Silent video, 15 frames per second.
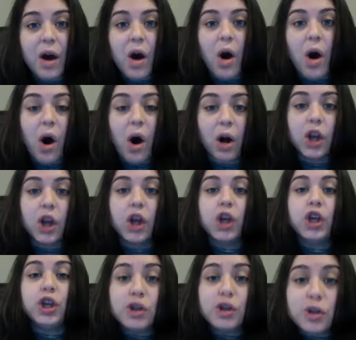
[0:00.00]
on
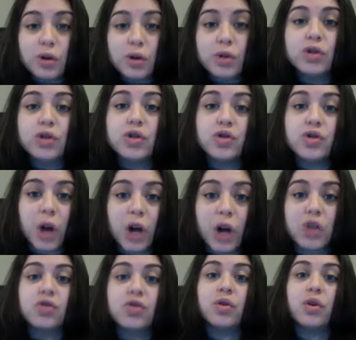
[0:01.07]
huge
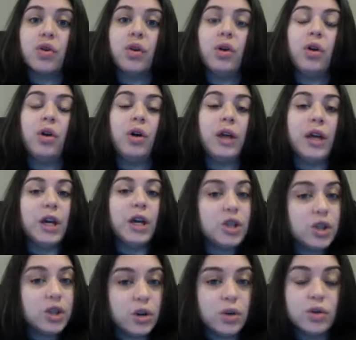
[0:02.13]
structural
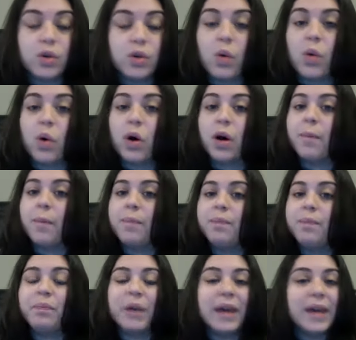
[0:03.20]
issues or
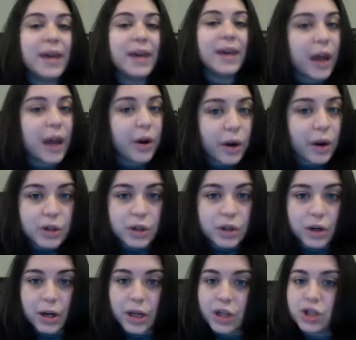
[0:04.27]
big
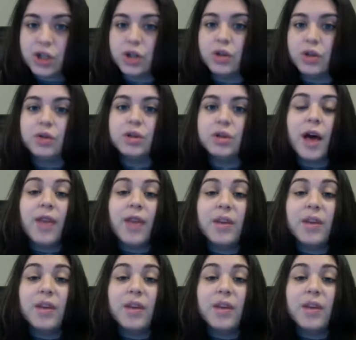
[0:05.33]
character issues,